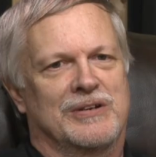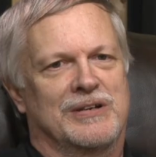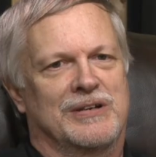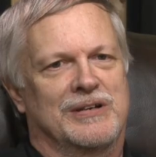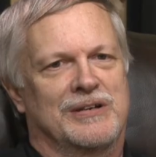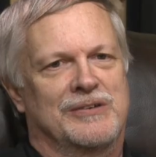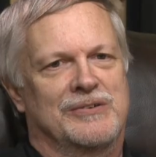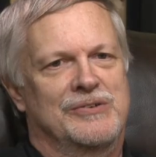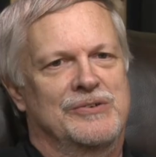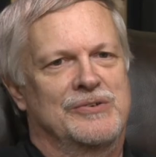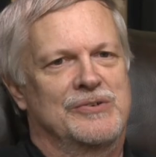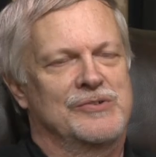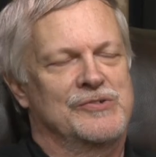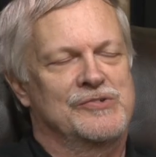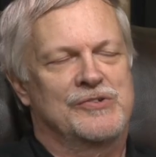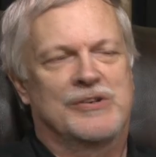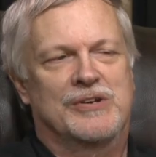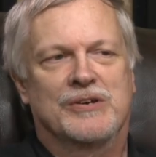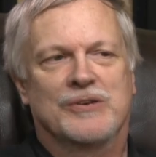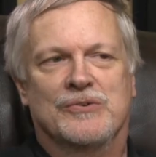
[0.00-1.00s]
uh, do you
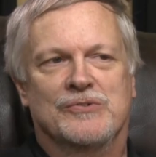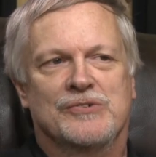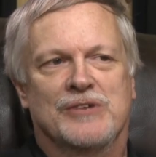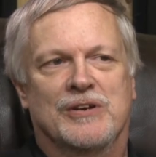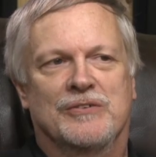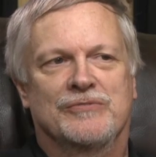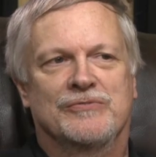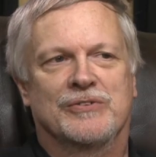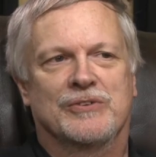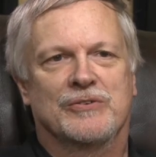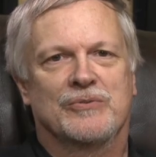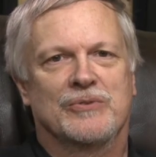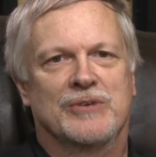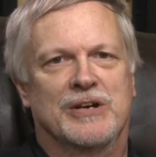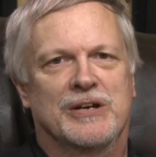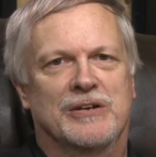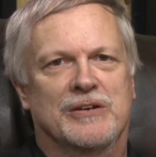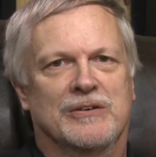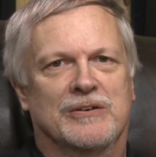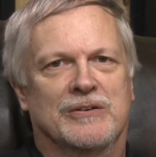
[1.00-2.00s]
consider yourself a
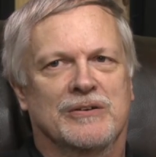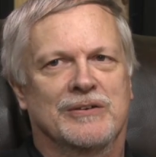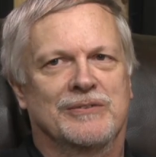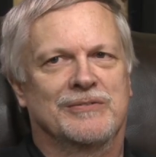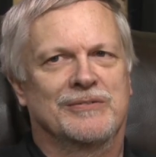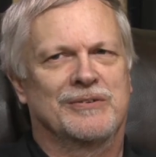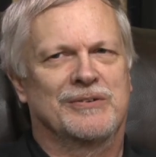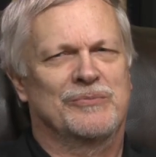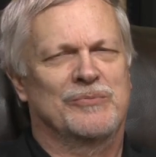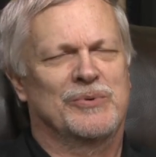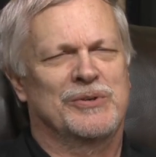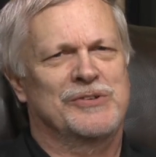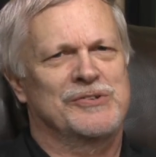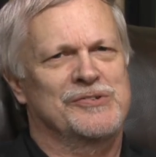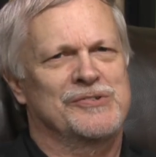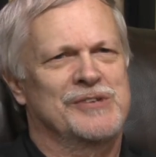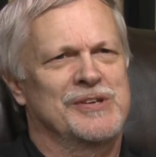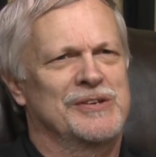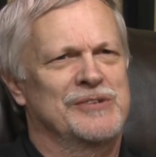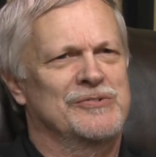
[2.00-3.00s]
creator and, and what
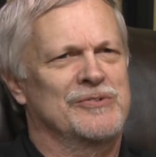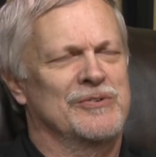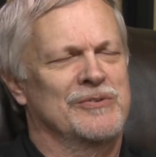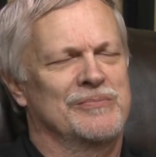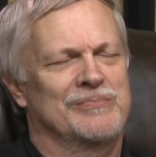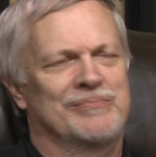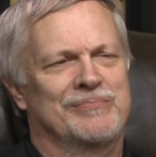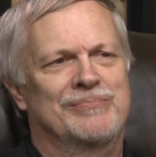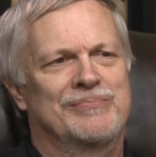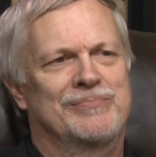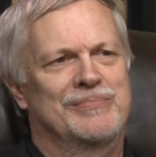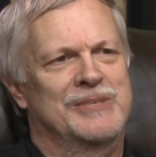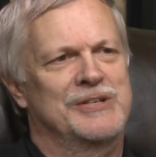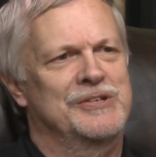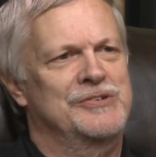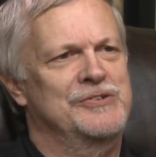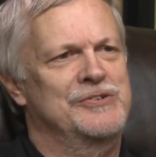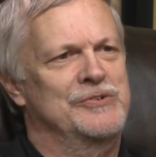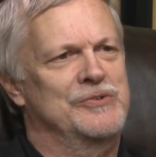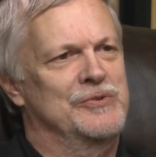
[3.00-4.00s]
does that term
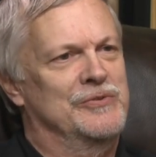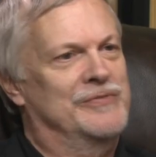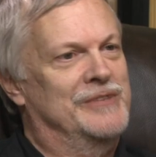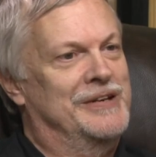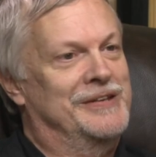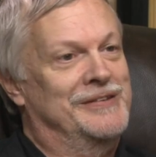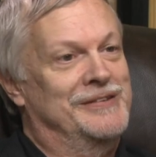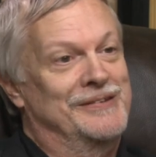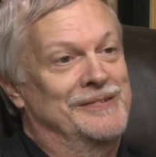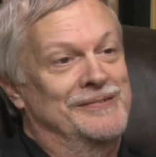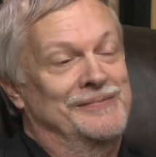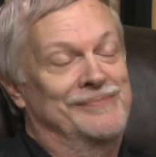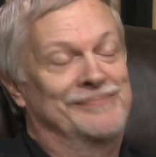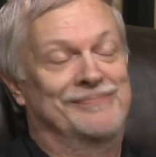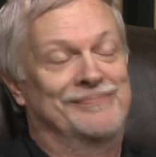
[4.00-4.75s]
mean to you, if anything?